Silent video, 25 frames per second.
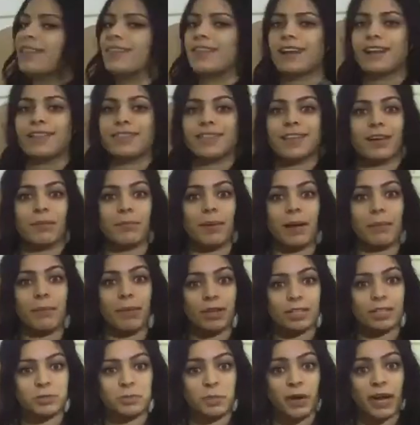then I think of my
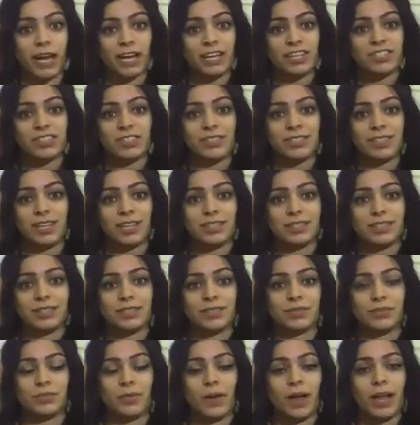multiplication
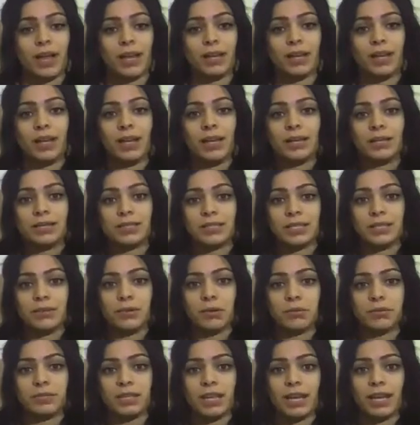sentence, right?
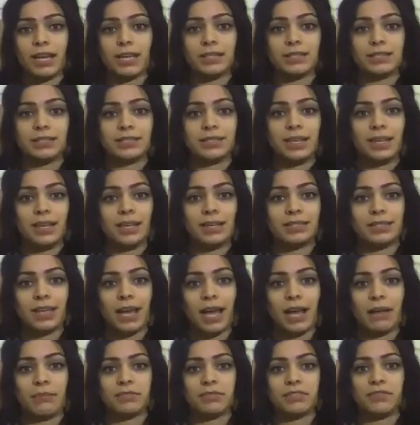0 tens
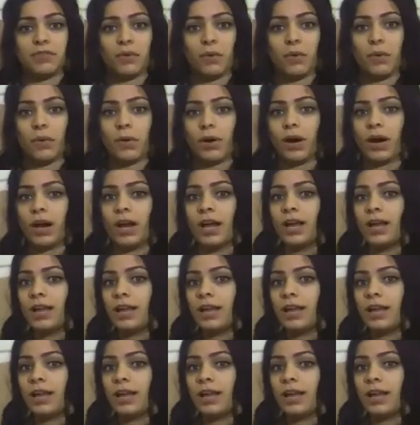times 4